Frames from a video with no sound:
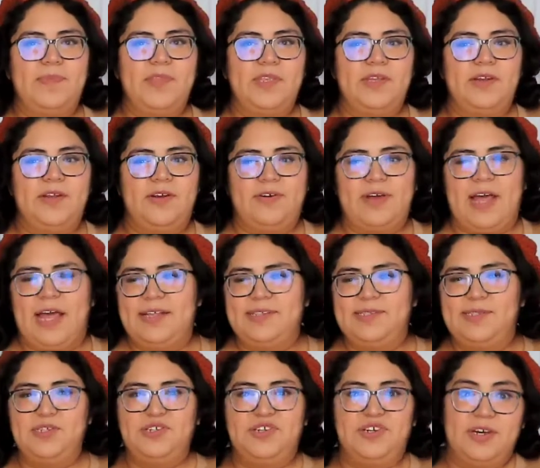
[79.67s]
you know,
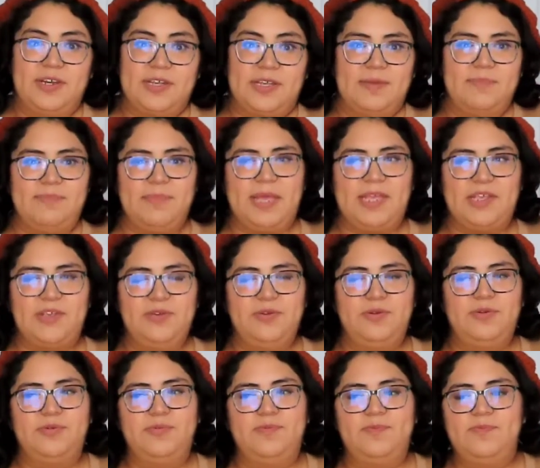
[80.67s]
as you cook and bake,
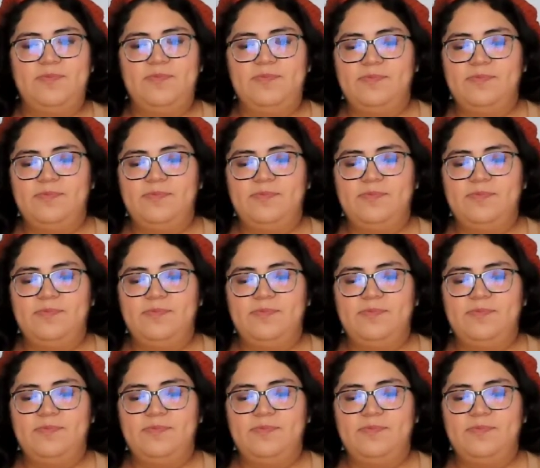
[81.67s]
you